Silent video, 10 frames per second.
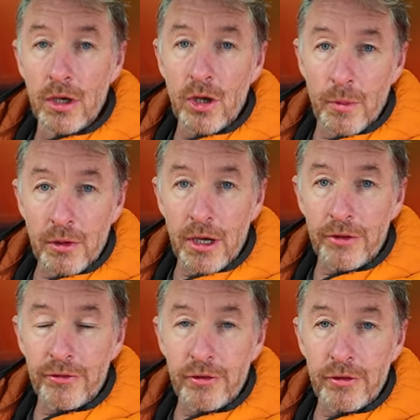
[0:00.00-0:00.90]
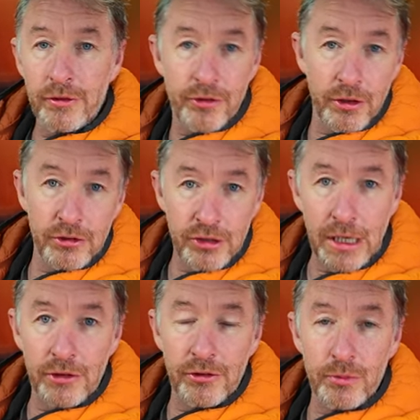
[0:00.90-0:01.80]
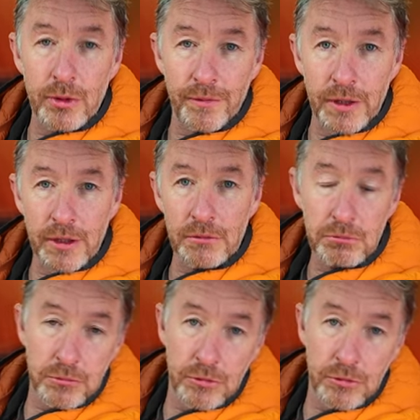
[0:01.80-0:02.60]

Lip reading: come across certain challenges with a vehicle.